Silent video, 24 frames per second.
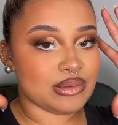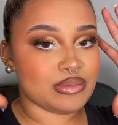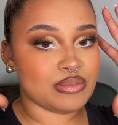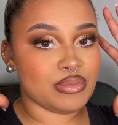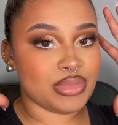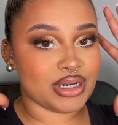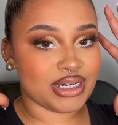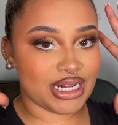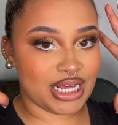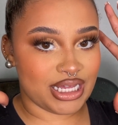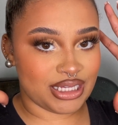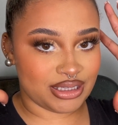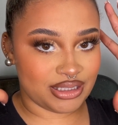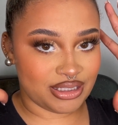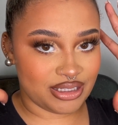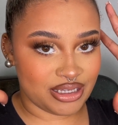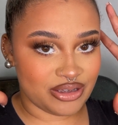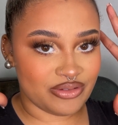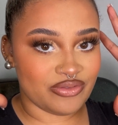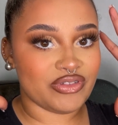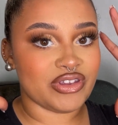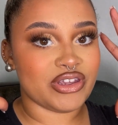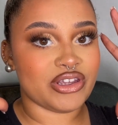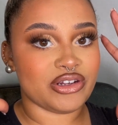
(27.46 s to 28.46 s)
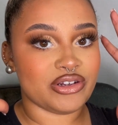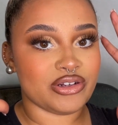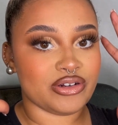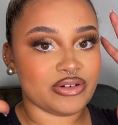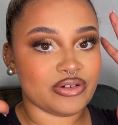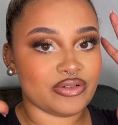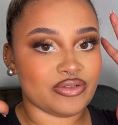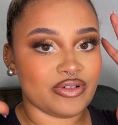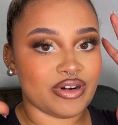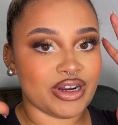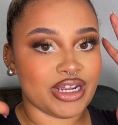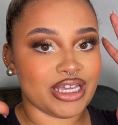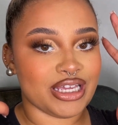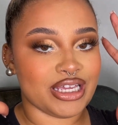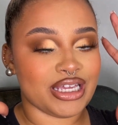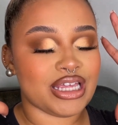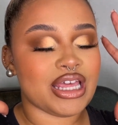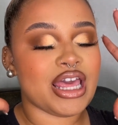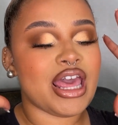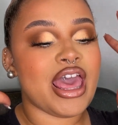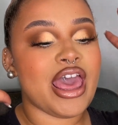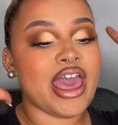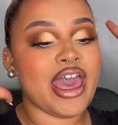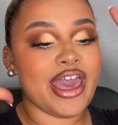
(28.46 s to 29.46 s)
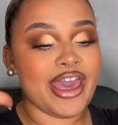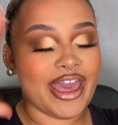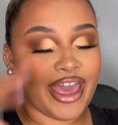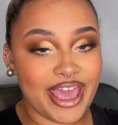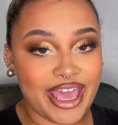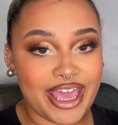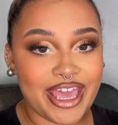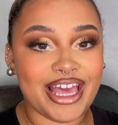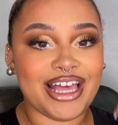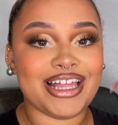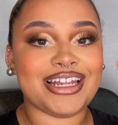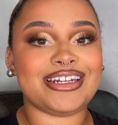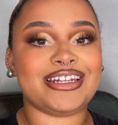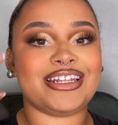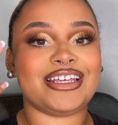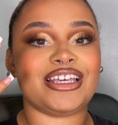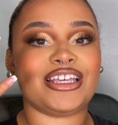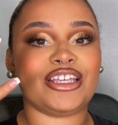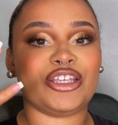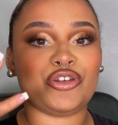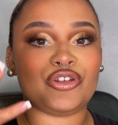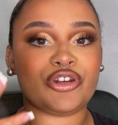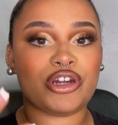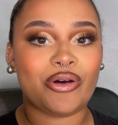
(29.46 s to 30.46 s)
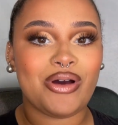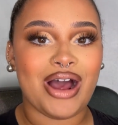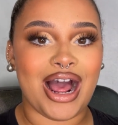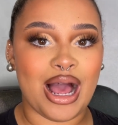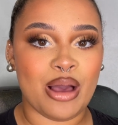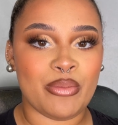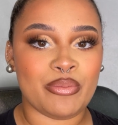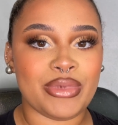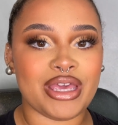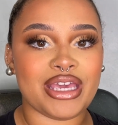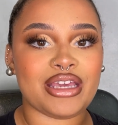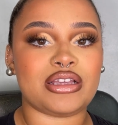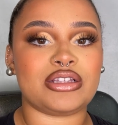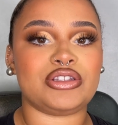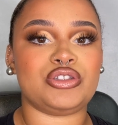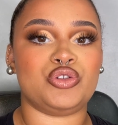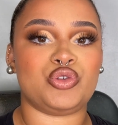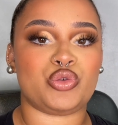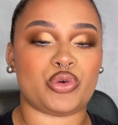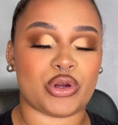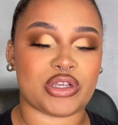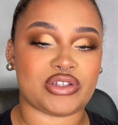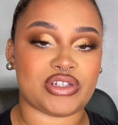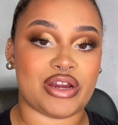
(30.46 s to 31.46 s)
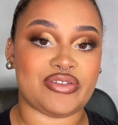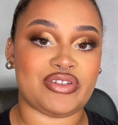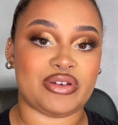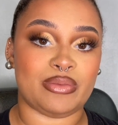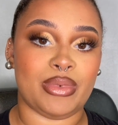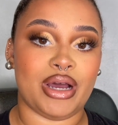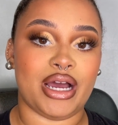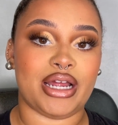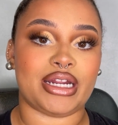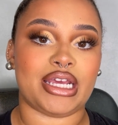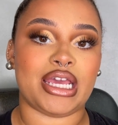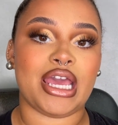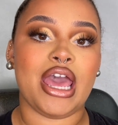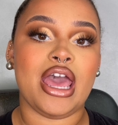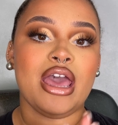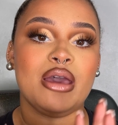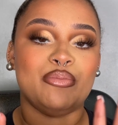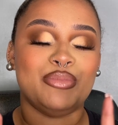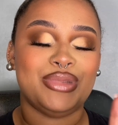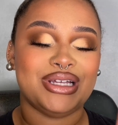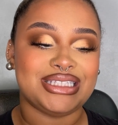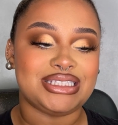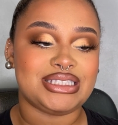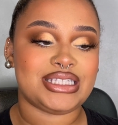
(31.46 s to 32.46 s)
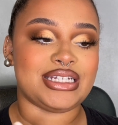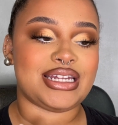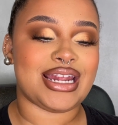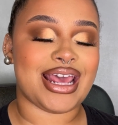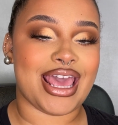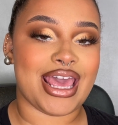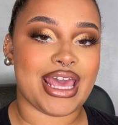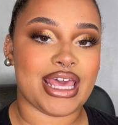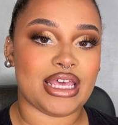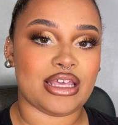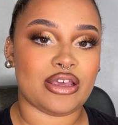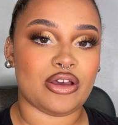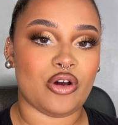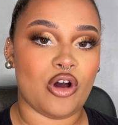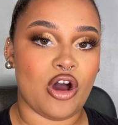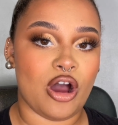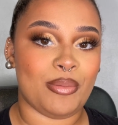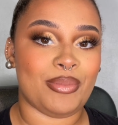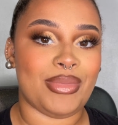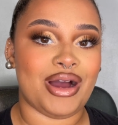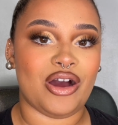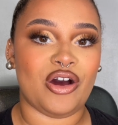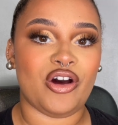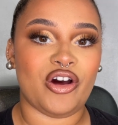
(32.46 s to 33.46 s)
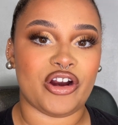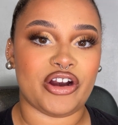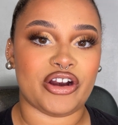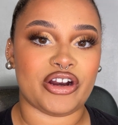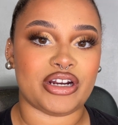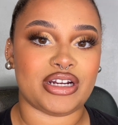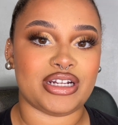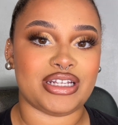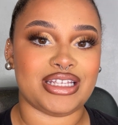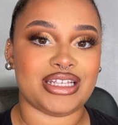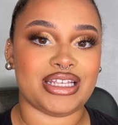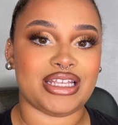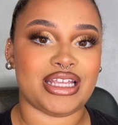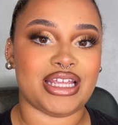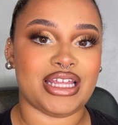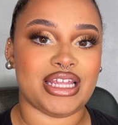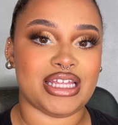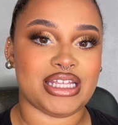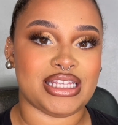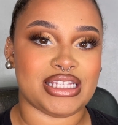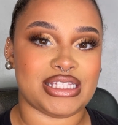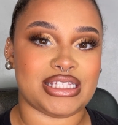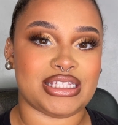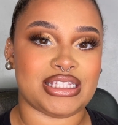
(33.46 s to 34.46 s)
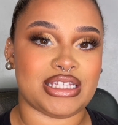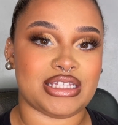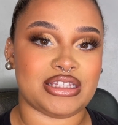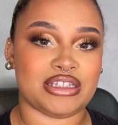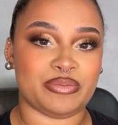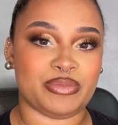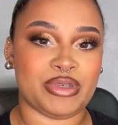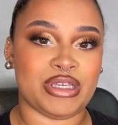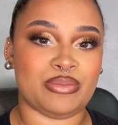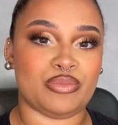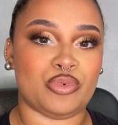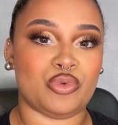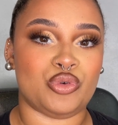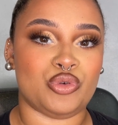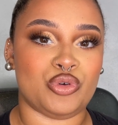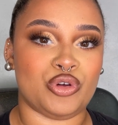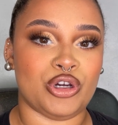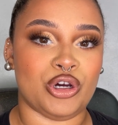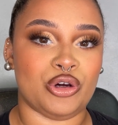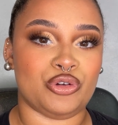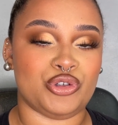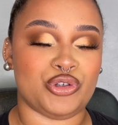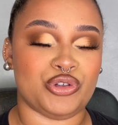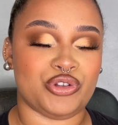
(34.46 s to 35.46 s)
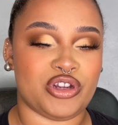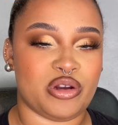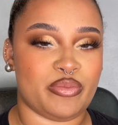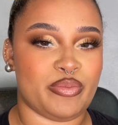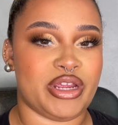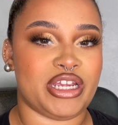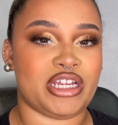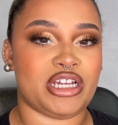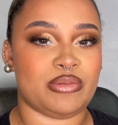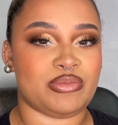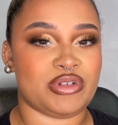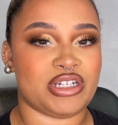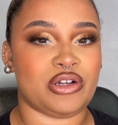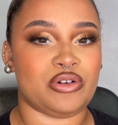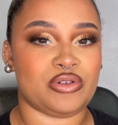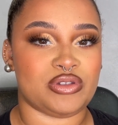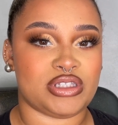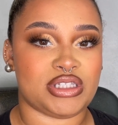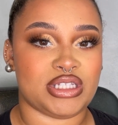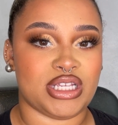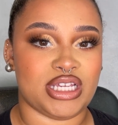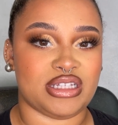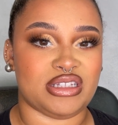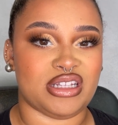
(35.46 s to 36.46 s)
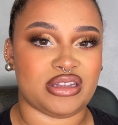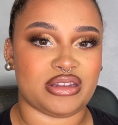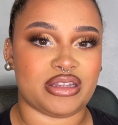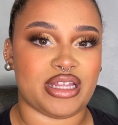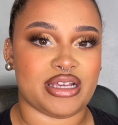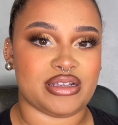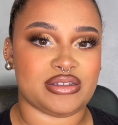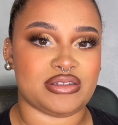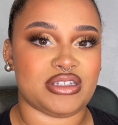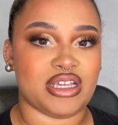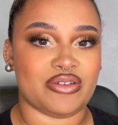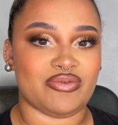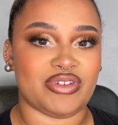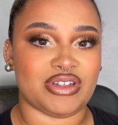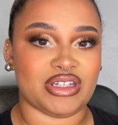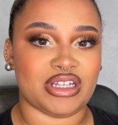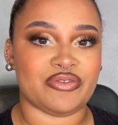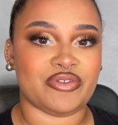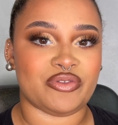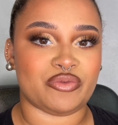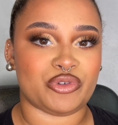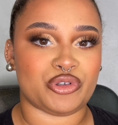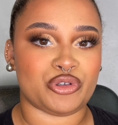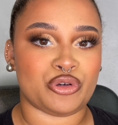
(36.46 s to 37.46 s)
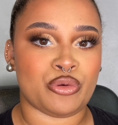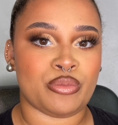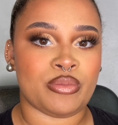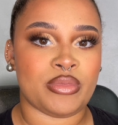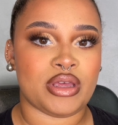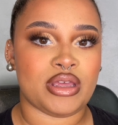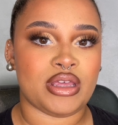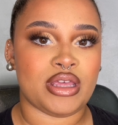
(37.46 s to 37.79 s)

but I love it, right? And, you know, I make tutorials for everybody, but today on my heart is the people who go do their makeup to go sit in the Thanksgiving living room.